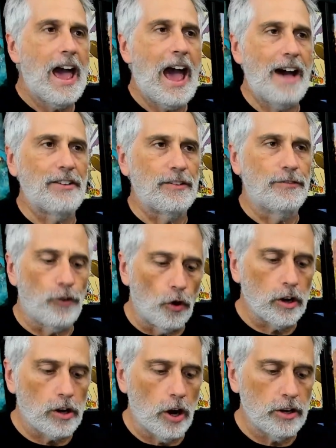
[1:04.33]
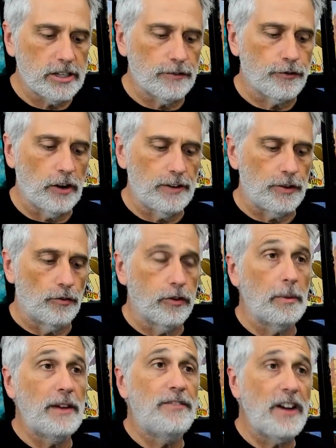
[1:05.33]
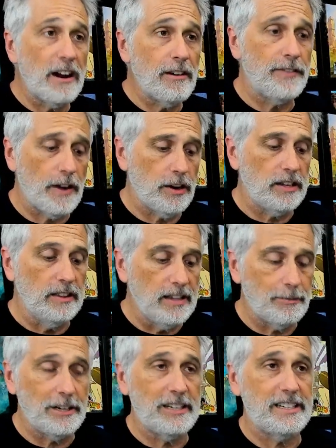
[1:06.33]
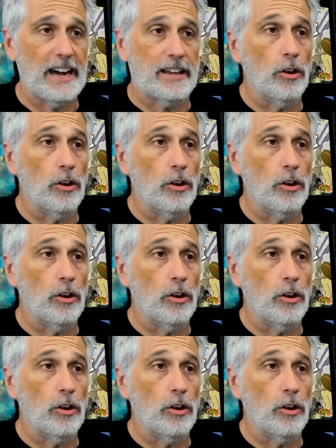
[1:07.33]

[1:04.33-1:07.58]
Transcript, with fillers: having four cards in front of you from a very, very limited deck.